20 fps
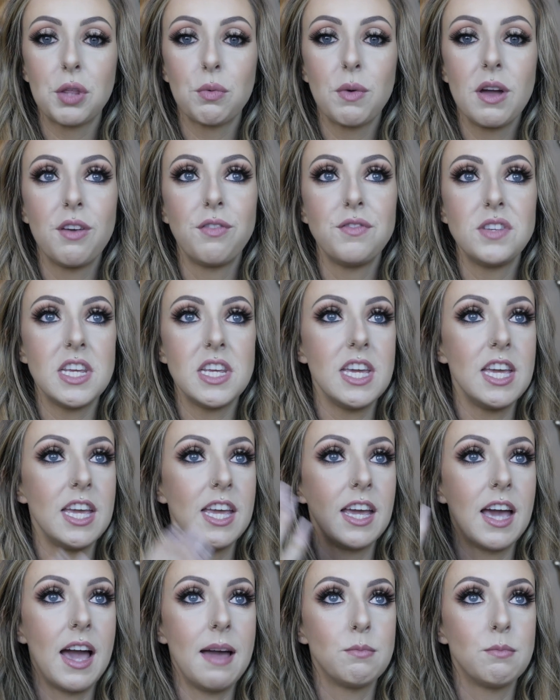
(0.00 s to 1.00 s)

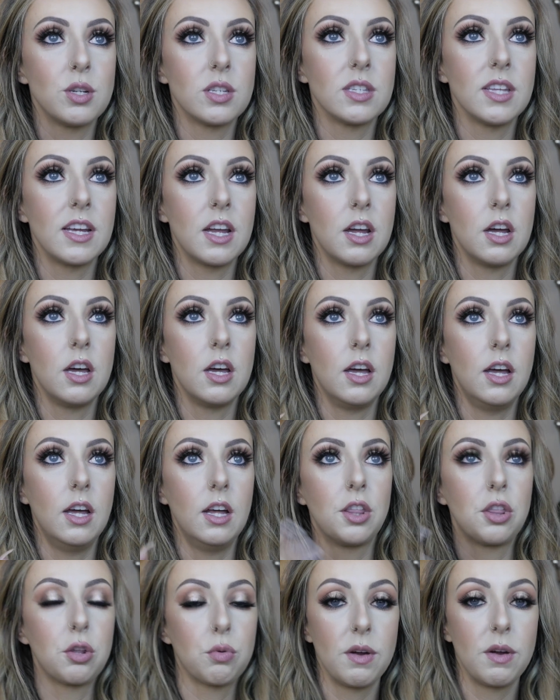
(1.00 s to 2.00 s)
thrifting. I'm just like
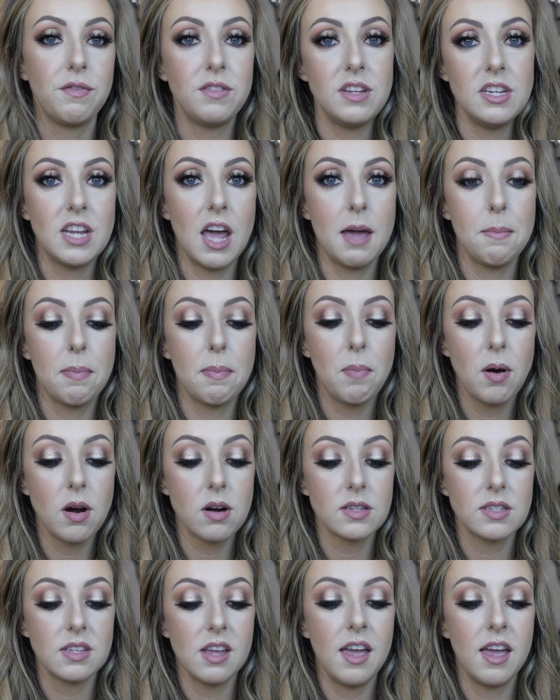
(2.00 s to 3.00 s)
a thrifty type
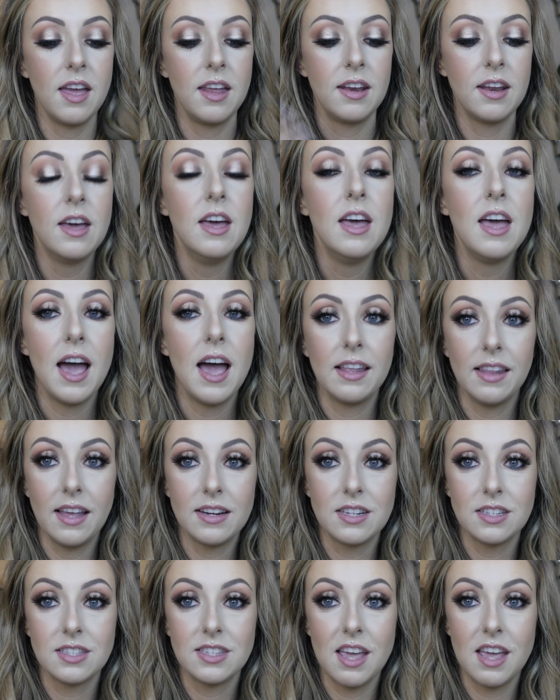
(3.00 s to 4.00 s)
person. I
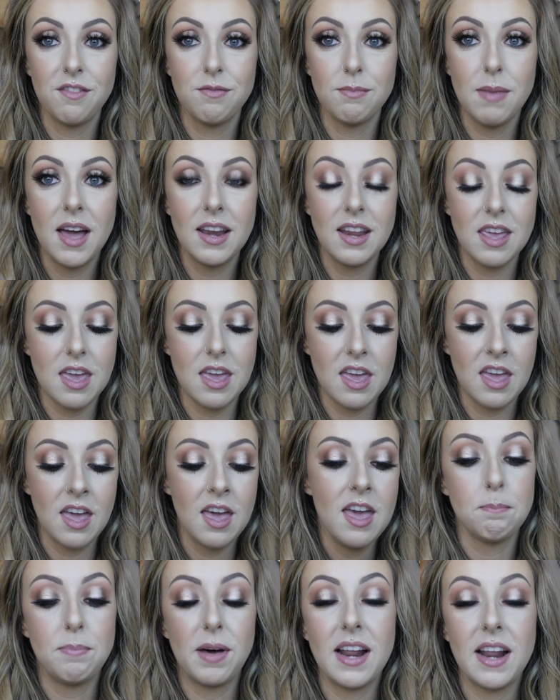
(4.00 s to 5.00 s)
like to save
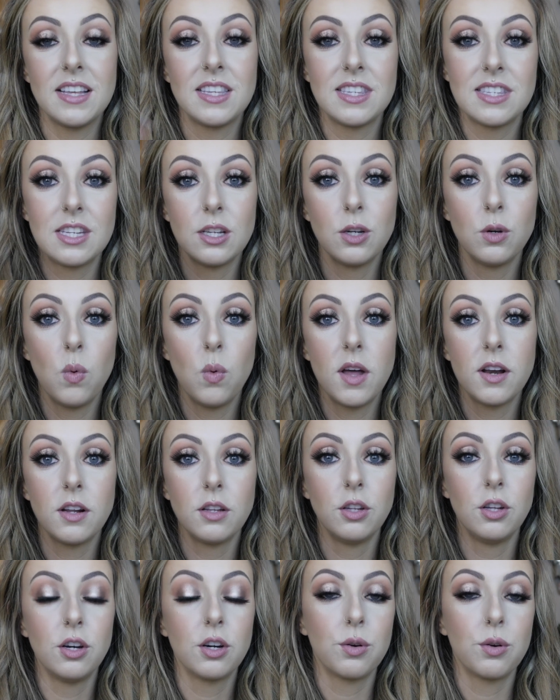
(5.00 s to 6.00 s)
money, but I still wanna
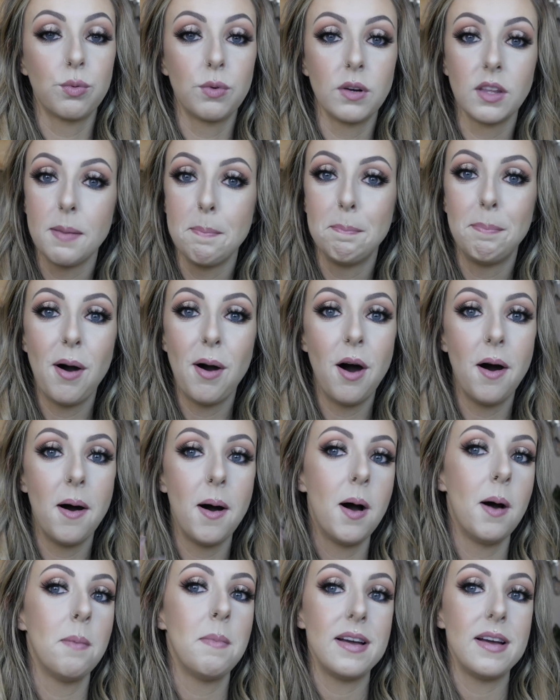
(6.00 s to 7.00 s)
look really
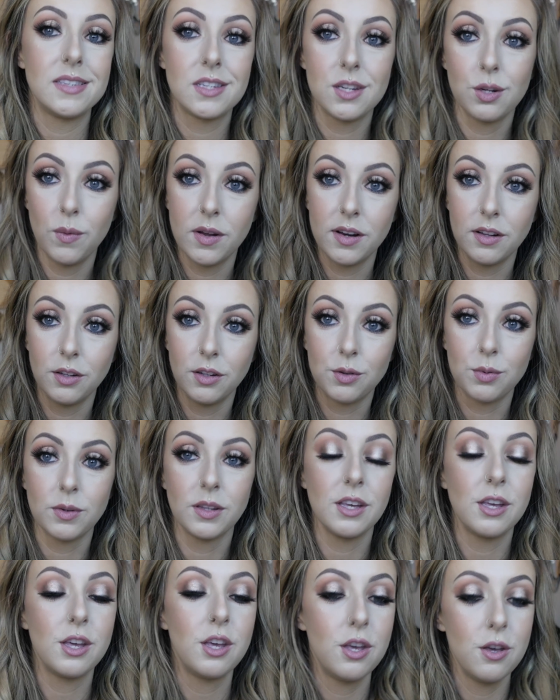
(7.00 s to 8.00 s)
bomb. I still wanna look
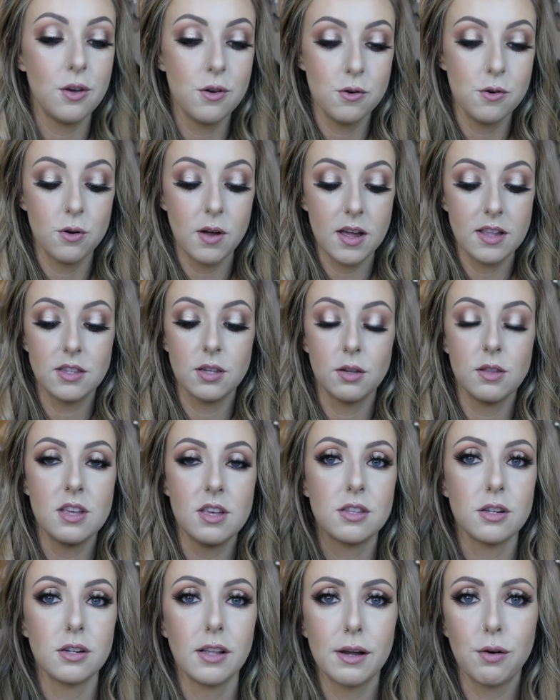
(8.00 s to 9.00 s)
really cute. And so
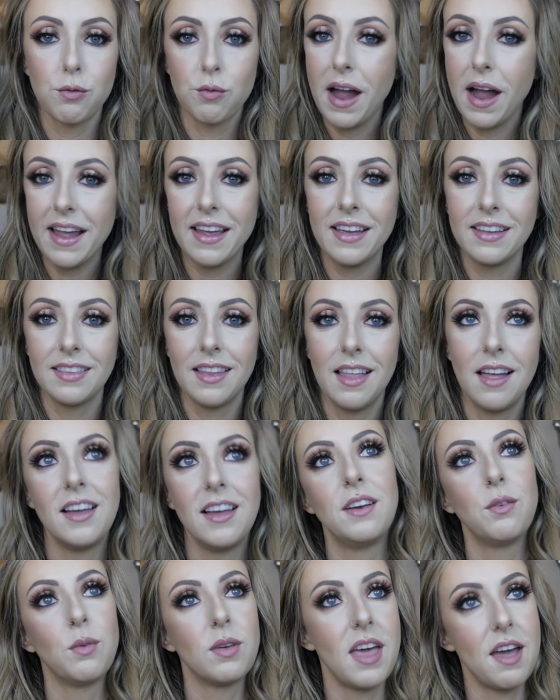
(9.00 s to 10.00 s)
these are like right in
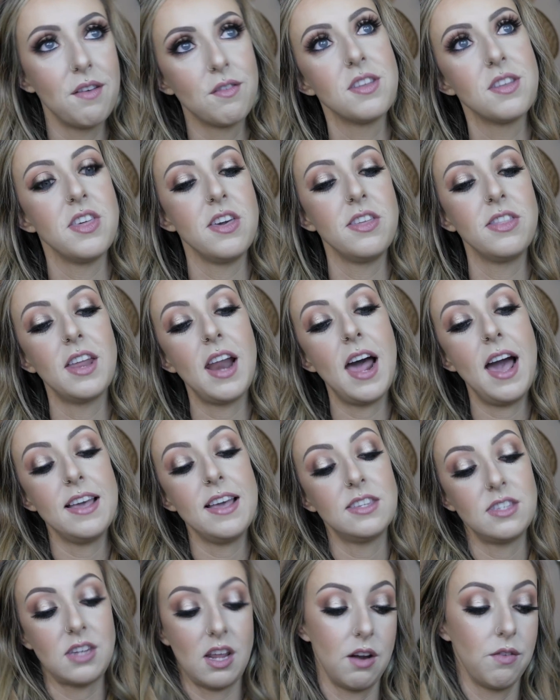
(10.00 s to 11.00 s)
line with everything that
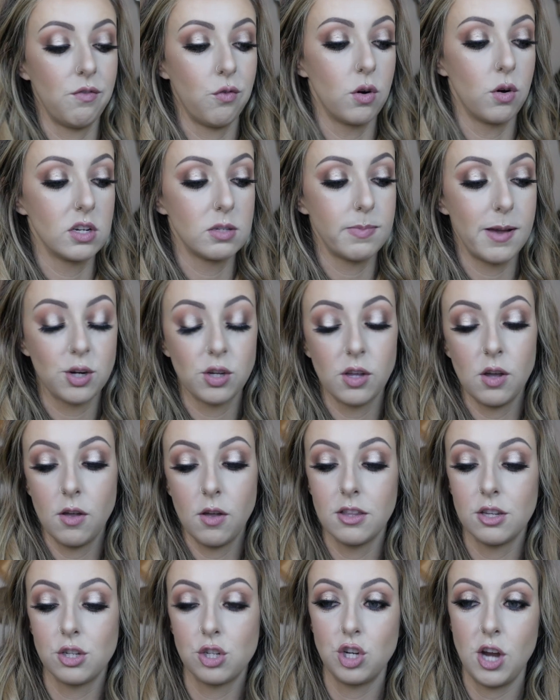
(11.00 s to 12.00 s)
I stand for, especially
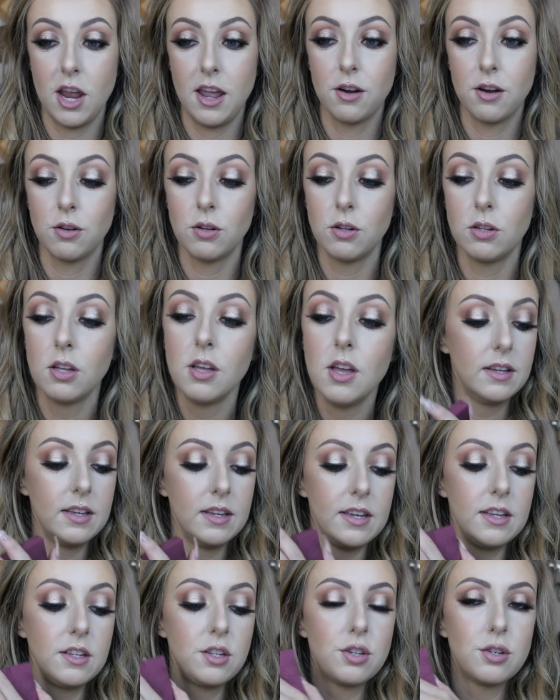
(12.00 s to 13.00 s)
on this channel.
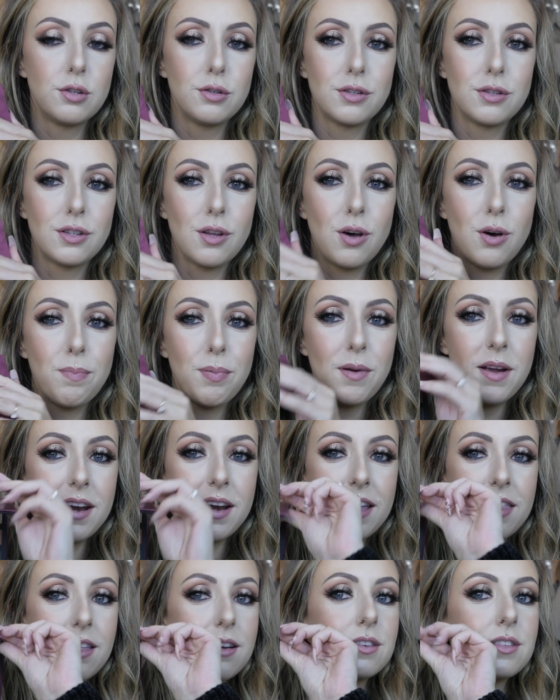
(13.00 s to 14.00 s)
It's just so
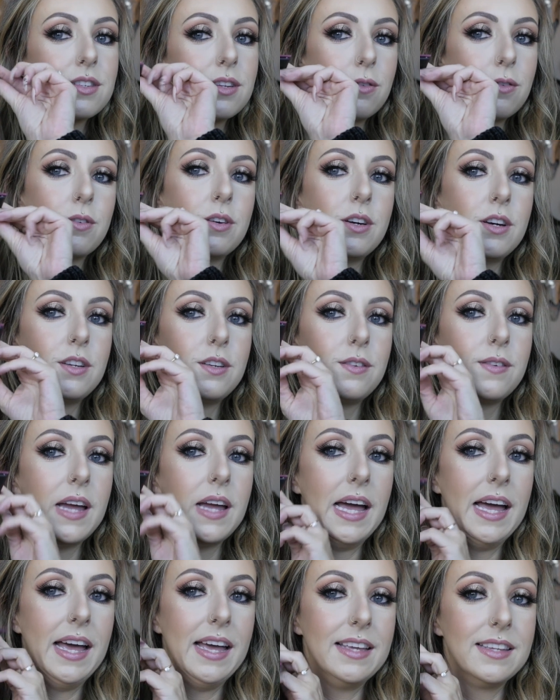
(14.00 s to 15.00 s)
pretty. They're so good, you
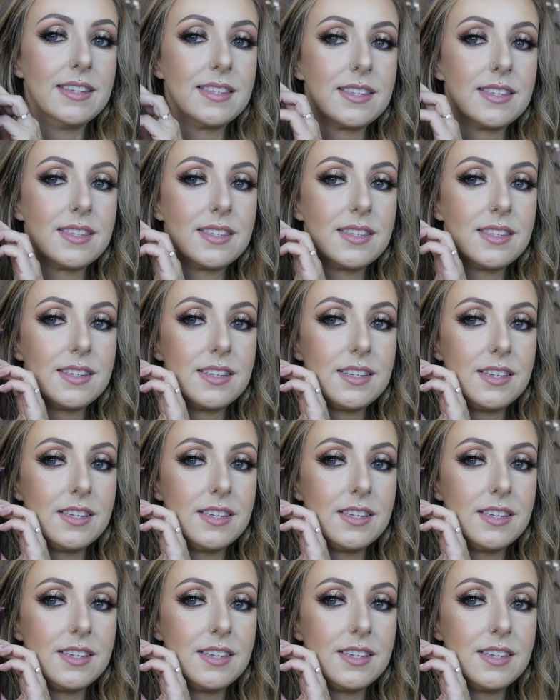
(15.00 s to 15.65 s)
guys.